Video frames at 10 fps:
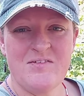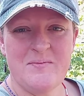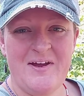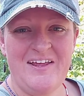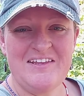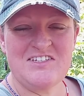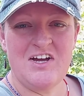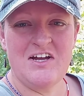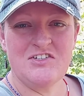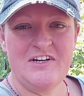everybody, it's
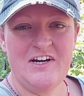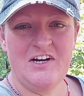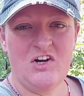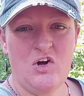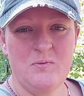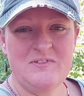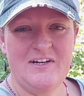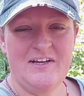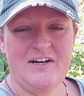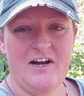Audra here at
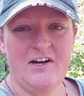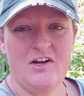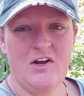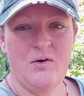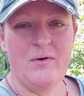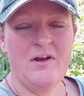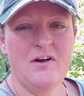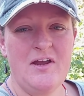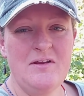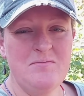Homesteading in Idaho. We
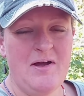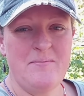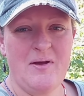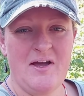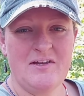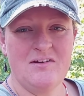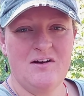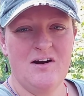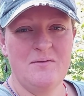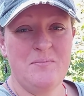are in my
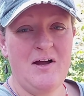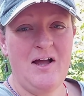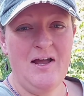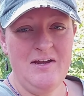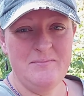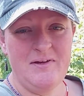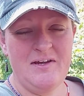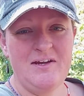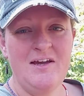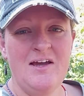backyard. Behind
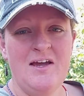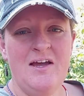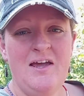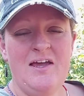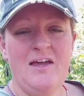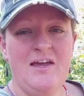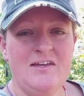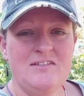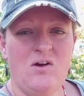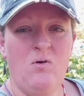me
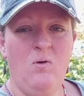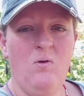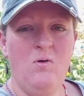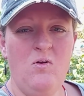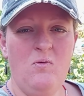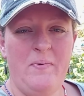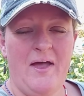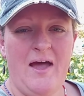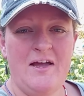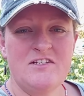is a whole
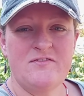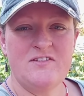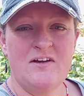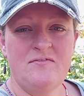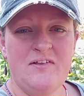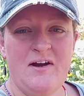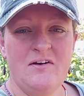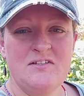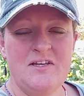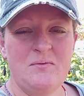patch of
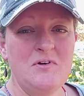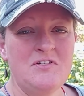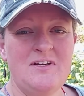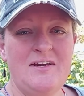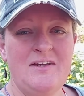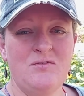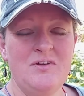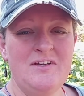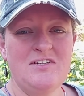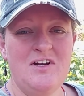sunflowers. They were standing
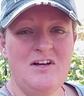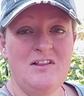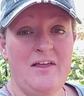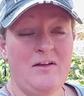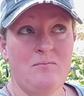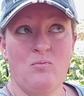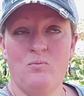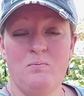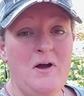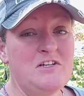really tall, like
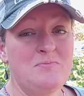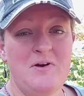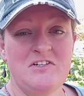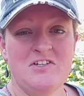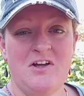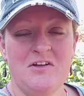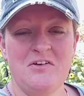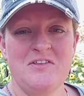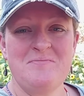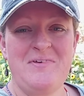much, much
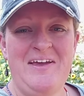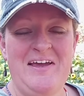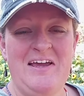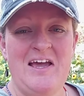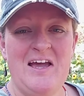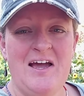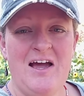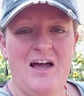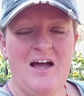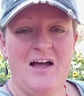taller than me.
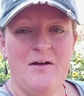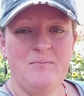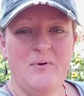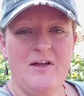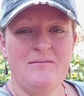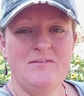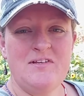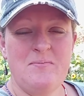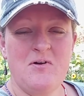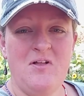Um, but
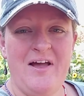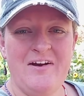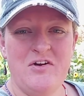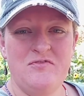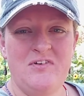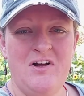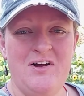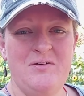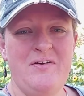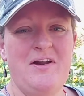typical Idaho
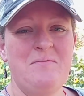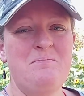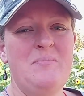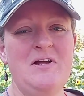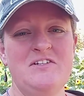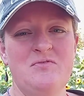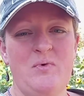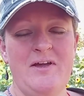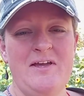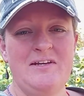fall, we've had a bunch of
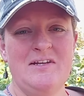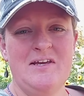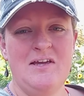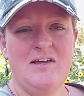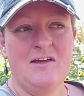wind